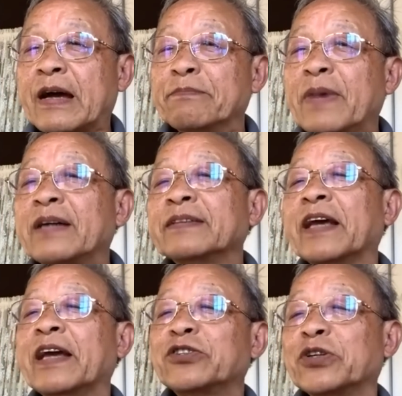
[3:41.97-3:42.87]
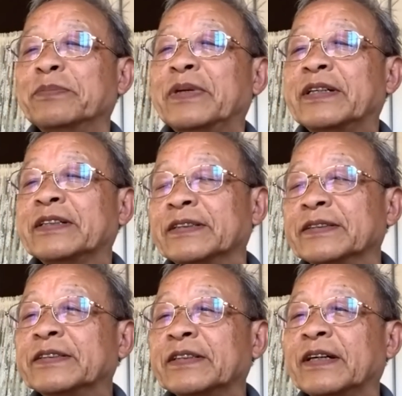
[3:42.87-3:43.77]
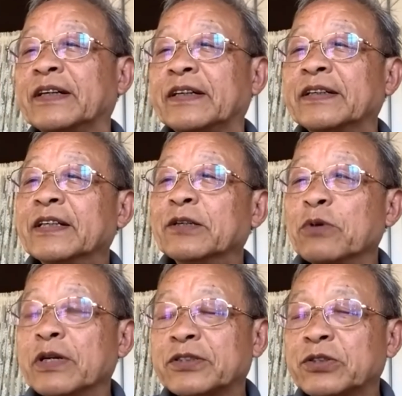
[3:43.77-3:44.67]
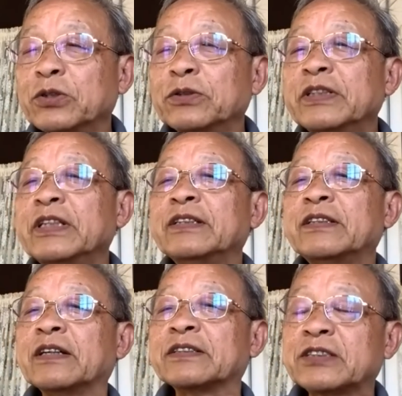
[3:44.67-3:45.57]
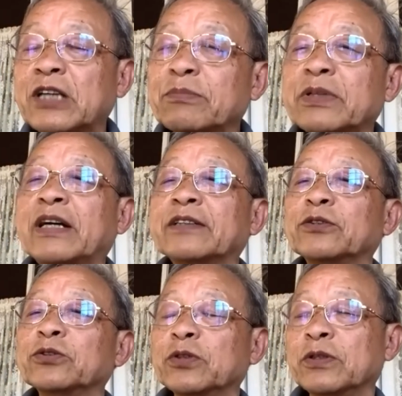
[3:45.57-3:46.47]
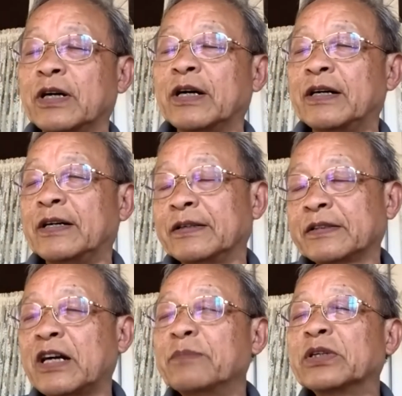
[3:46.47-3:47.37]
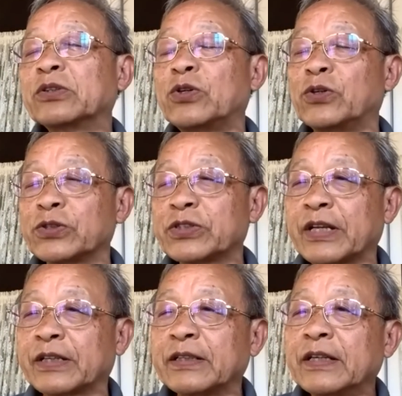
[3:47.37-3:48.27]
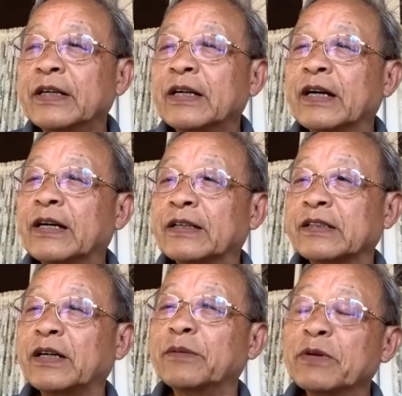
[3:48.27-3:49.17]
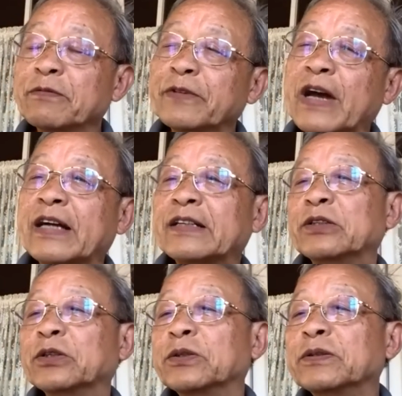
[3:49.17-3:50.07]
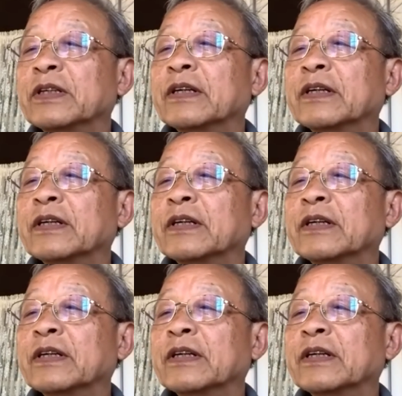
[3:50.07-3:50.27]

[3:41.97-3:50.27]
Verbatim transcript: among the Asian Americans, uh, we still need uh, some kind of uh, common course and uh, common value.